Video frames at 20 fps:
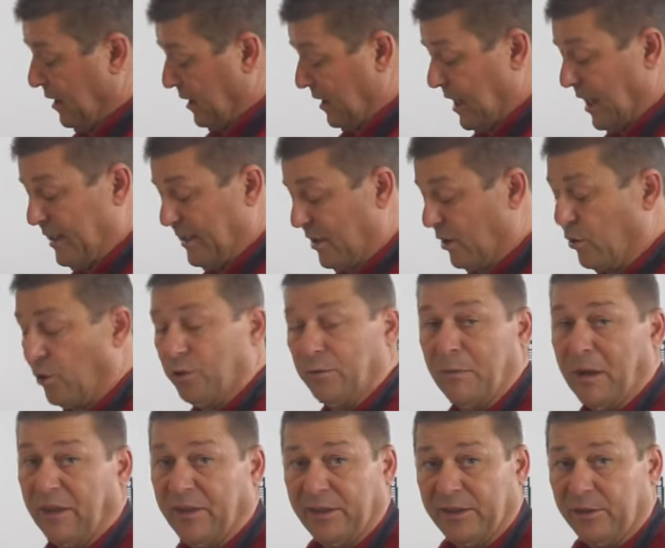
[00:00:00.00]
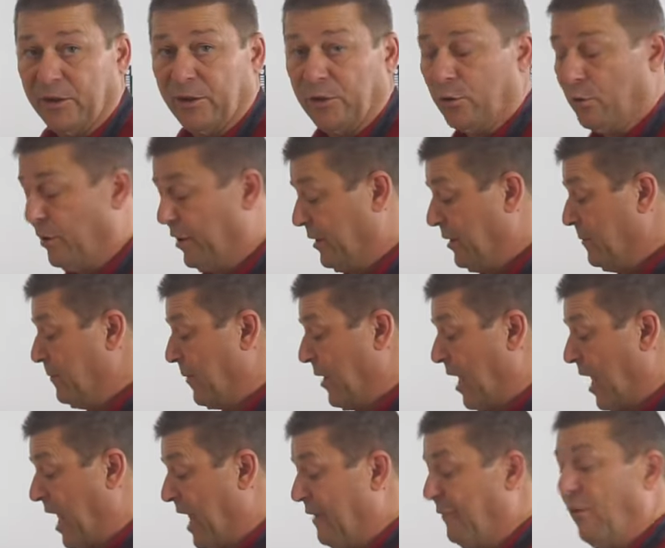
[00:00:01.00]
That's a good method to do it.
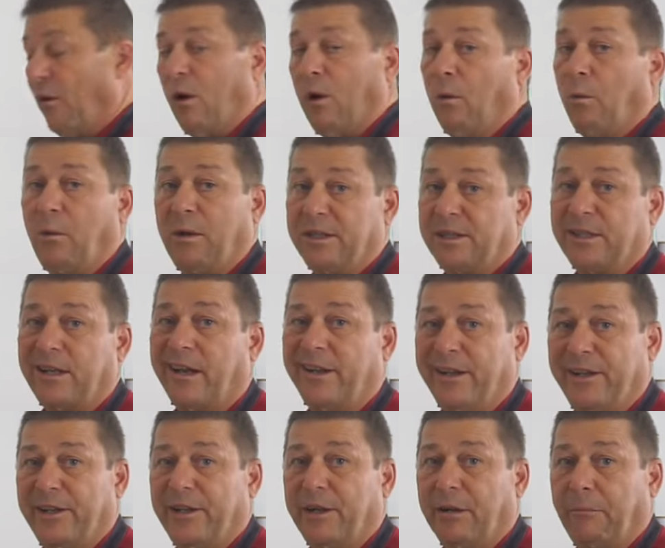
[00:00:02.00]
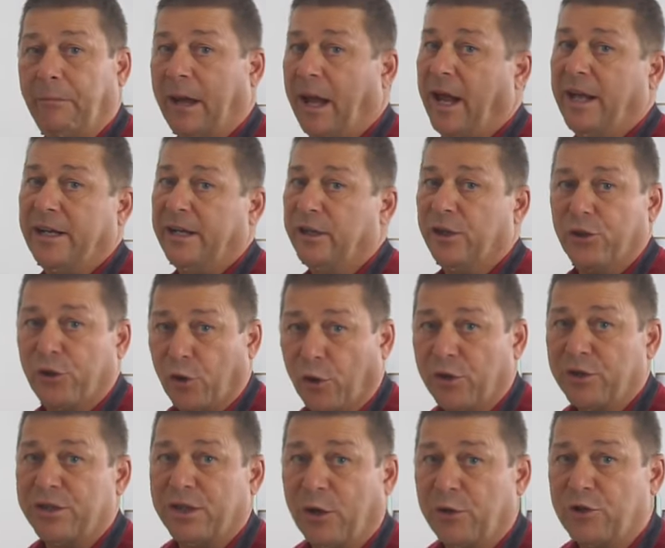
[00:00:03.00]
I've always done it in a pan, and it
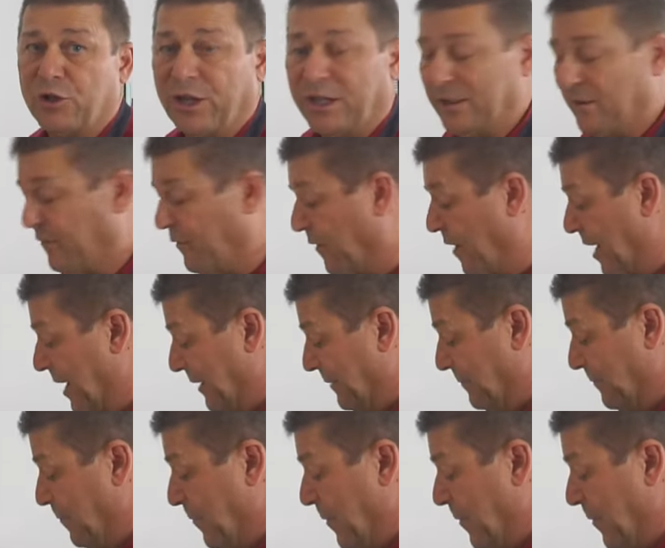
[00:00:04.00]
turns out just fine.